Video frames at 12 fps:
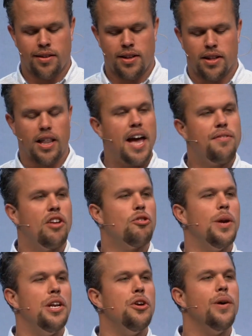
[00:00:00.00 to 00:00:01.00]
Life as
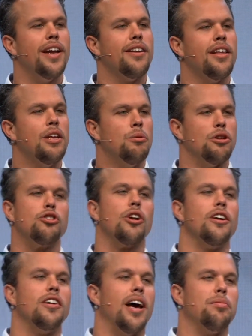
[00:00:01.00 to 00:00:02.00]
we knew it was
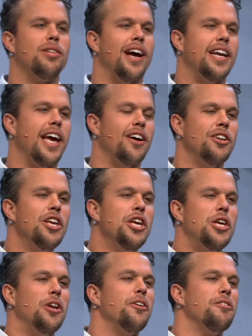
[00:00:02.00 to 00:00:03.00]
turned upside down.
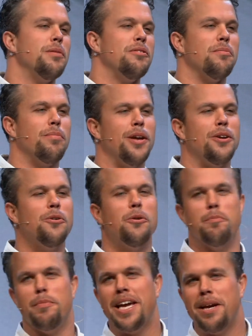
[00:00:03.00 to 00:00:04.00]
You know, there's been some pretty cool
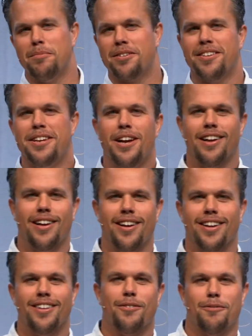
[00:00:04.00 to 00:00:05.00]
memes
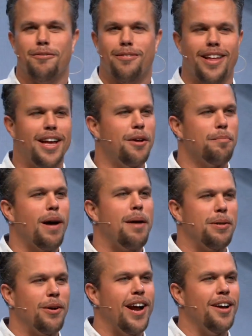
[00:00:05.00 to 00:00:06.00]

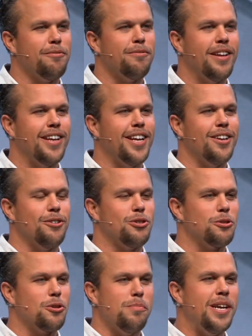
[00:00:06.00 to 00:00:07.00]
popping around on
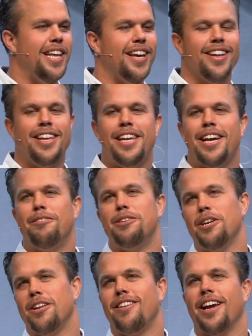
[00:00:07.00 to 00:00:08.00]
social media. I want
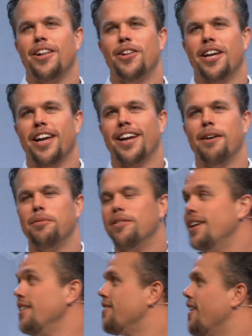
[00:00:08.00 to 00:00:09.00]
you to take a look at a couple of
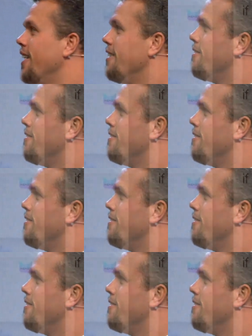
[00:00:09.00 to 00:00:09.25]
these, right?